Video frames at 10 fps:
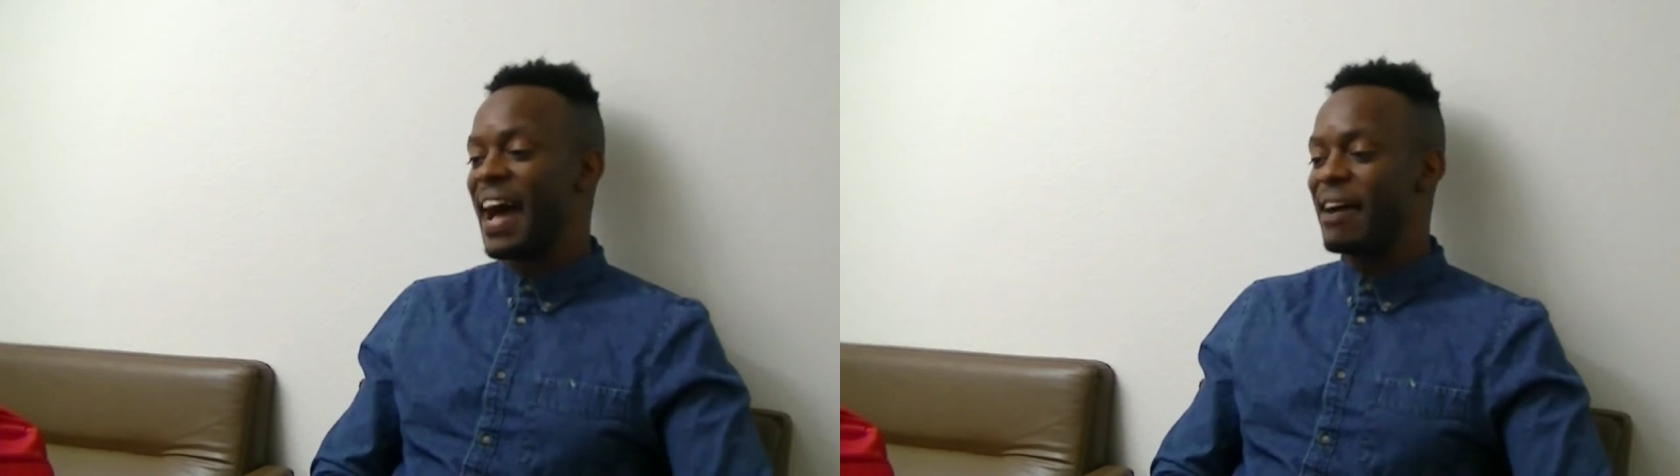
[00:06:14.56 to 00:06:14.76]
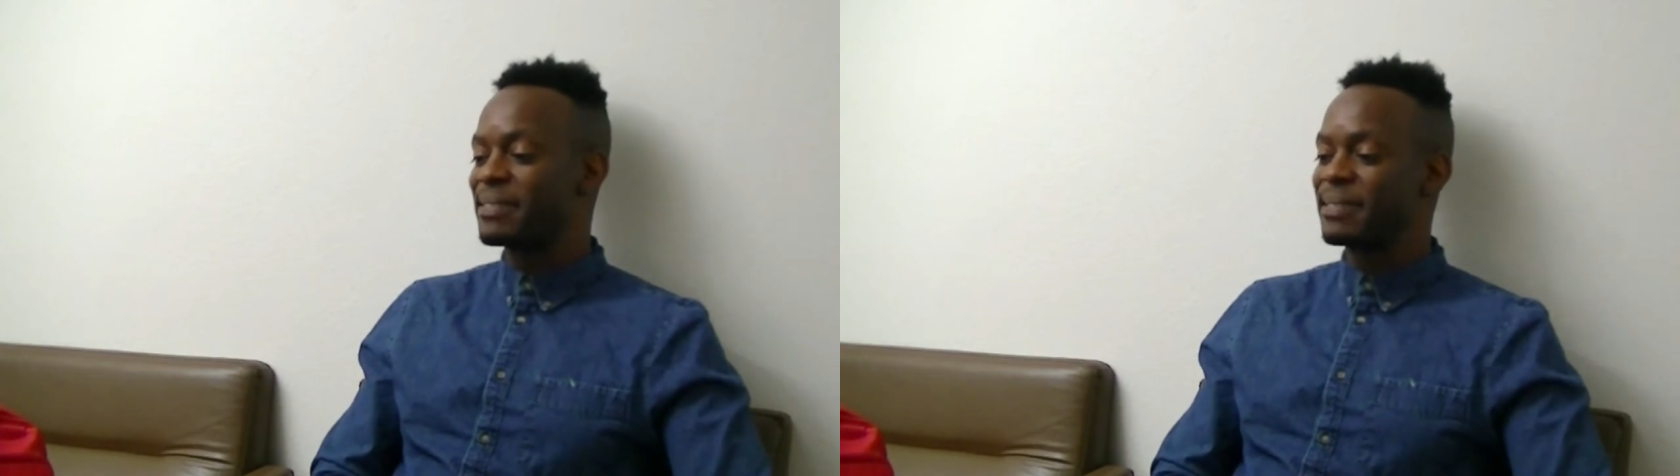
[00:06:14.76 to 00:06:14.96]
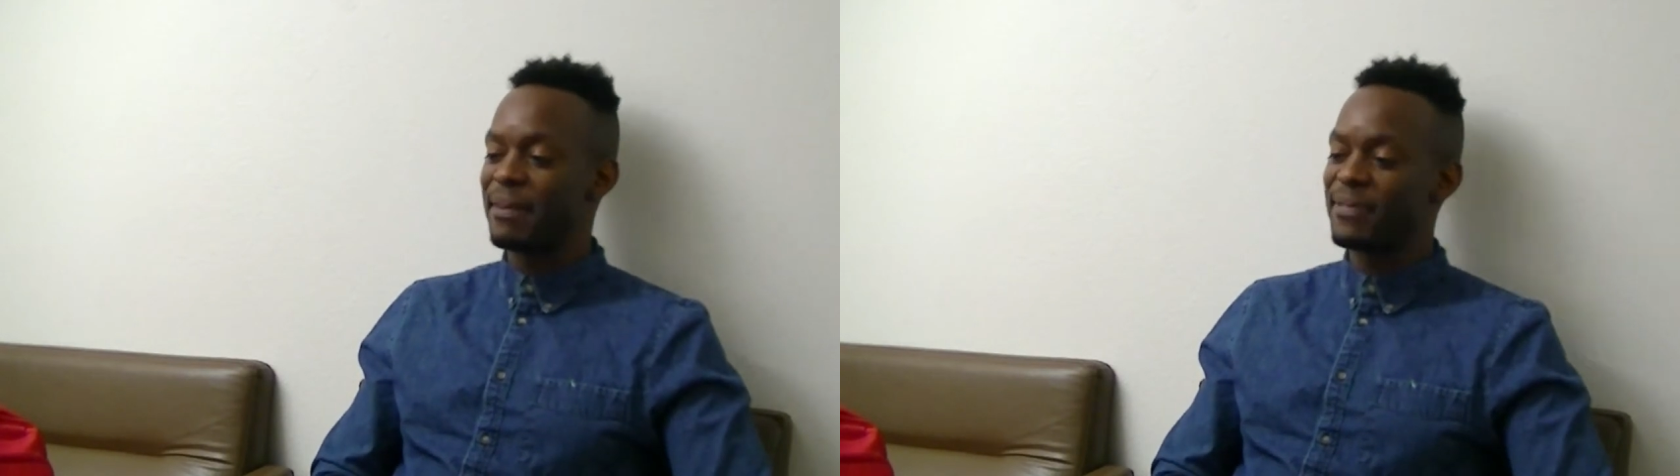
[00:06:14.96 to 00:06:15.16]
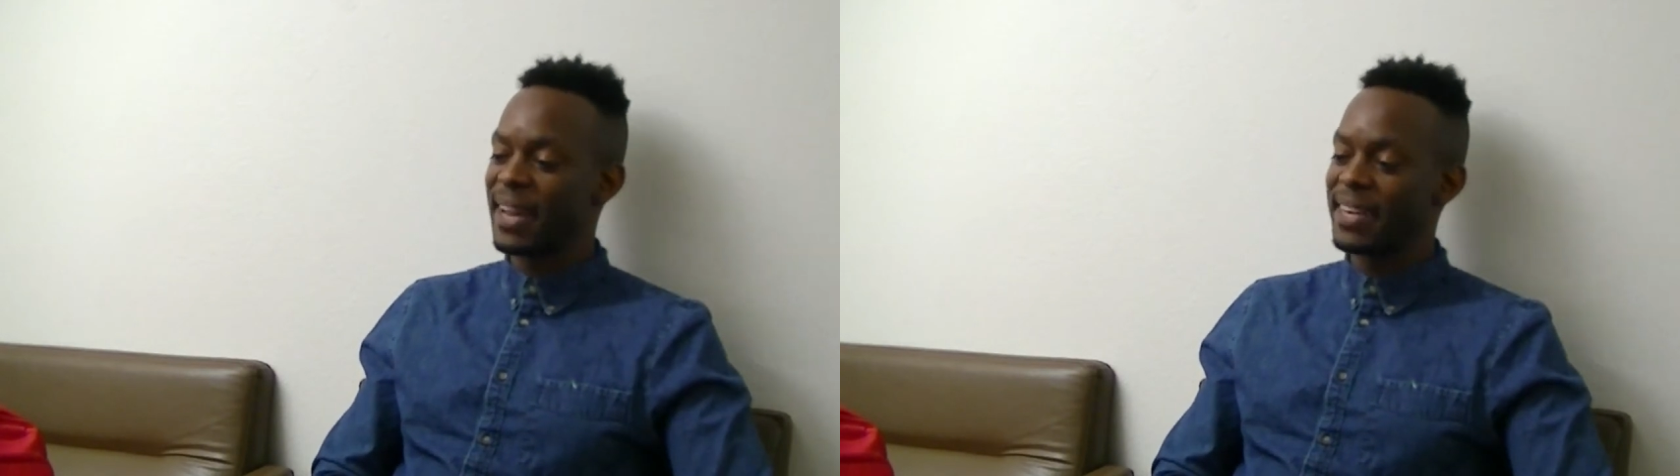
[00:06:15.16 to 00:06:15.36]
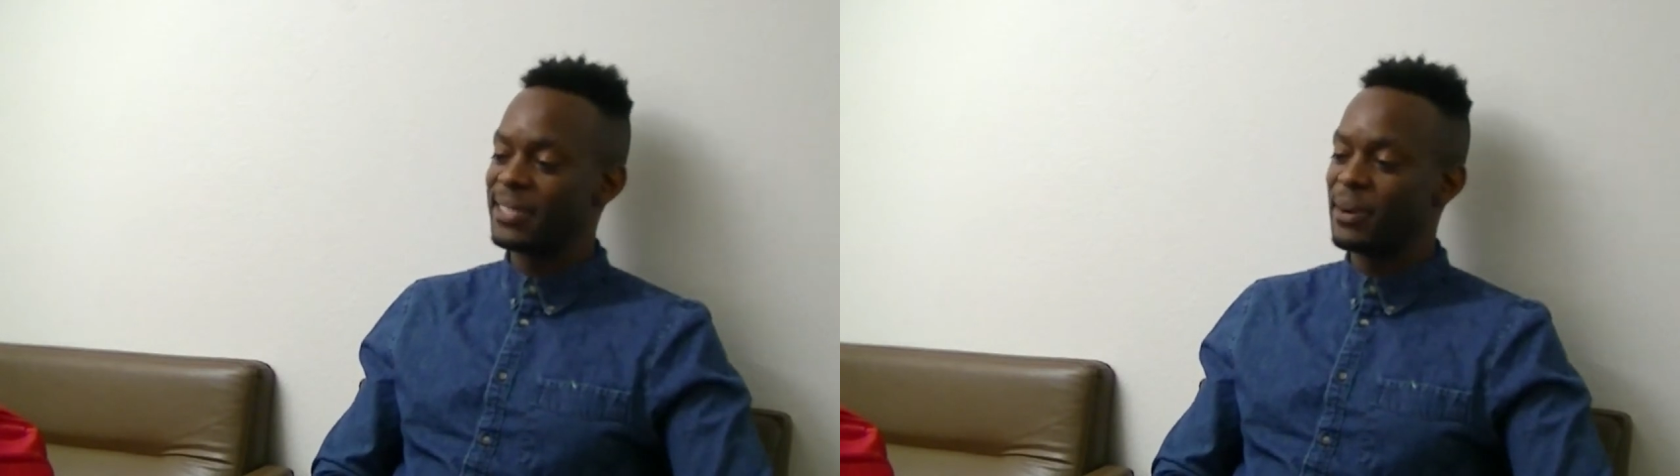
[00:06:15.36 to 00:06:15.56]
I sometimes feel
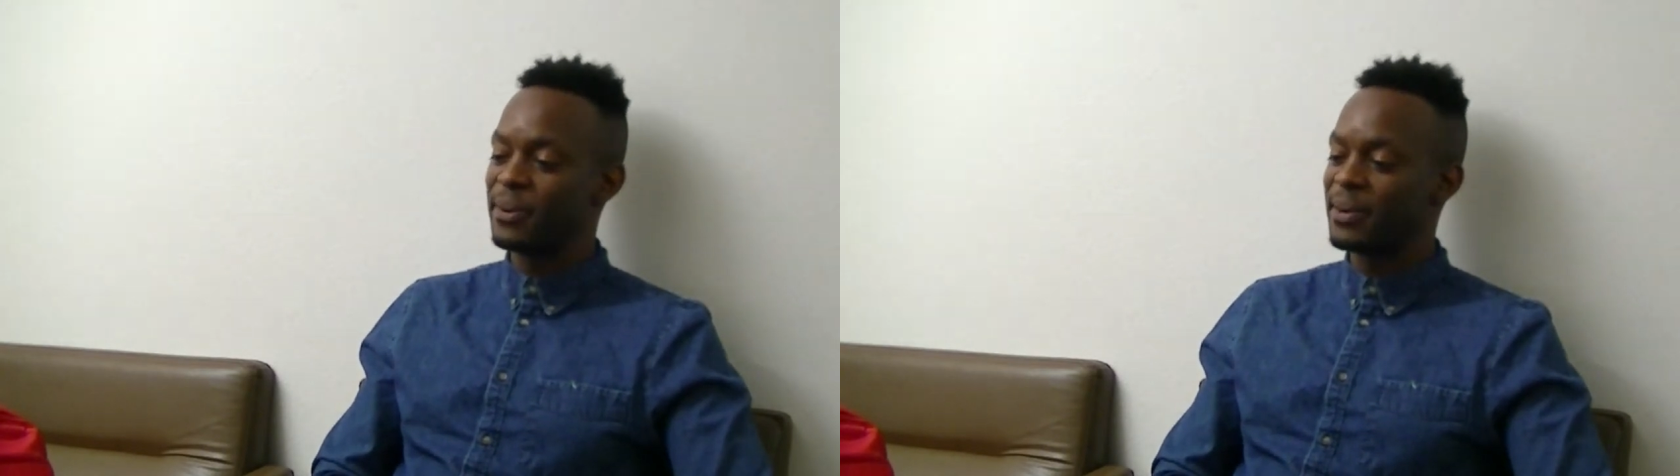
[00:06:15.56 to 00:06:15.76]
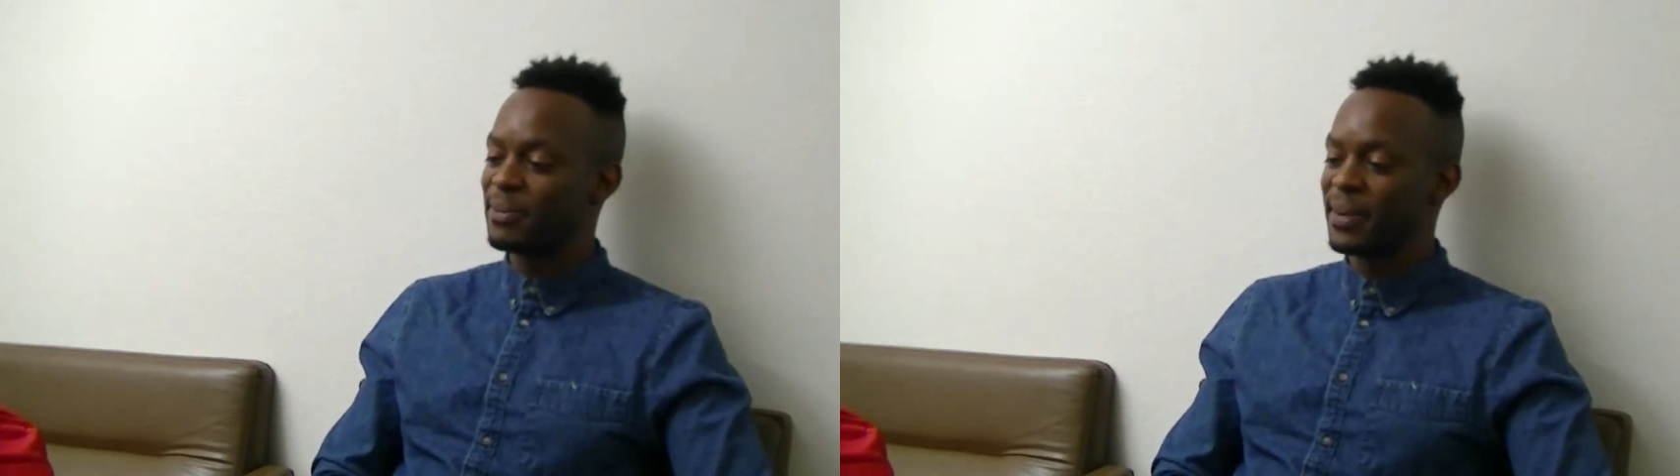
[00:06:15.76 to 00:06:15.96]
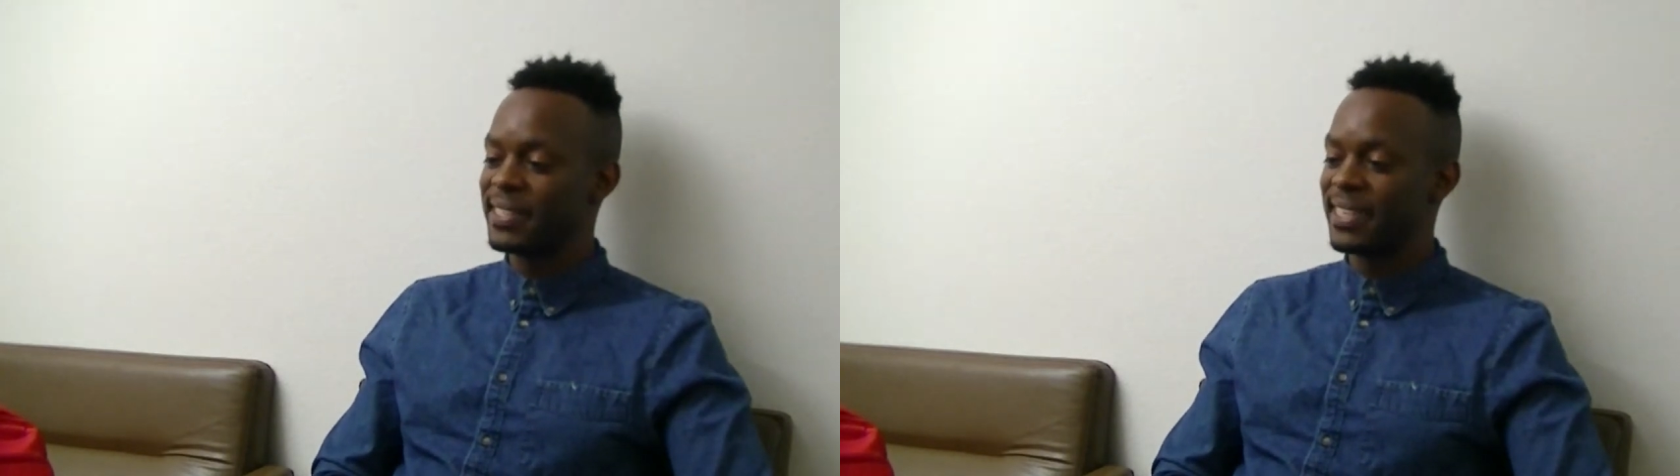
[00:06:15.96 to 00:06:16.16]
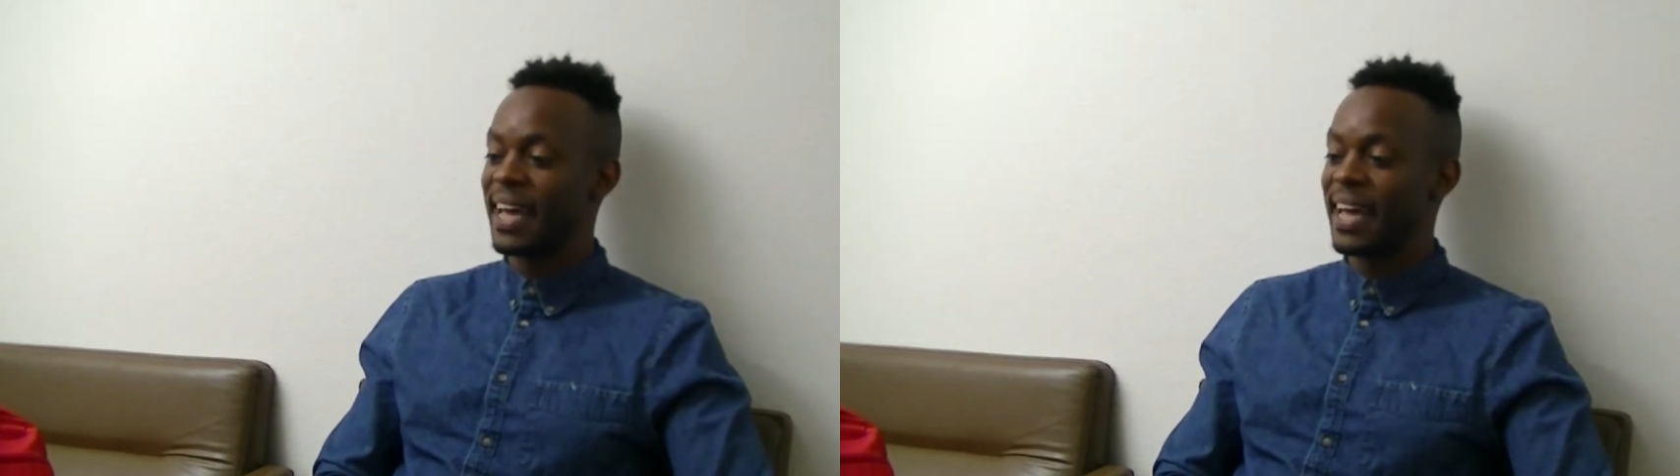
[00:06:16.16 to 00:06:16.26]
like the Joker and when he said